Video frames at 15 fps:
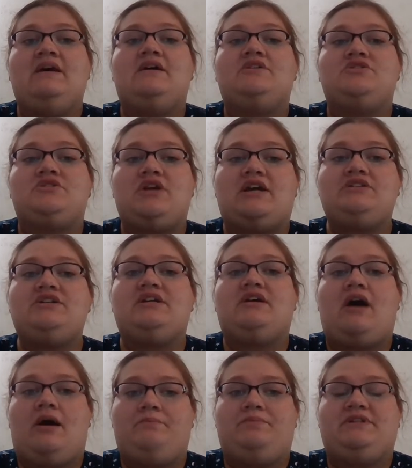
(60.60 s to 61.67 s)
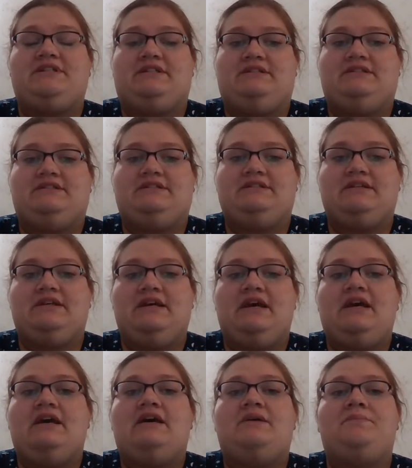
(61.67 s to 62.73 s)
Strategic competence,
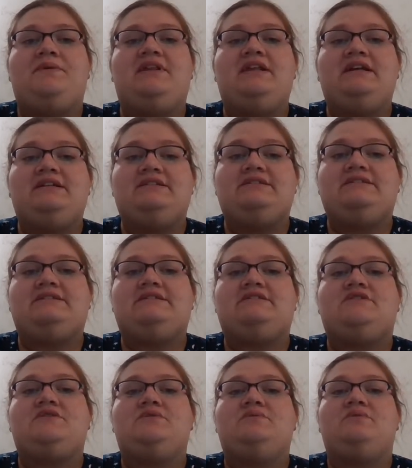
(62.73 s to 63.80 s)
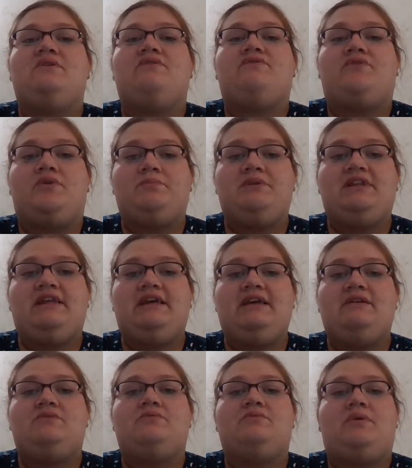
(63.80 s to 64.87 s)
ability to
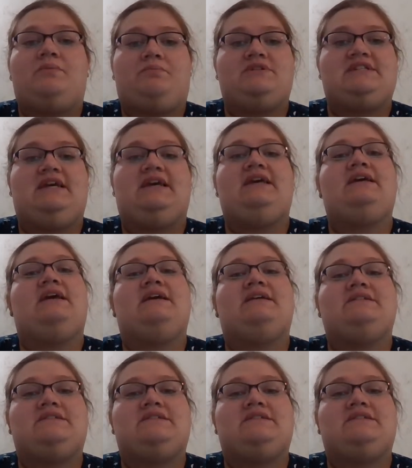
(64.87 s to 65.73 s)
formulate, represent, and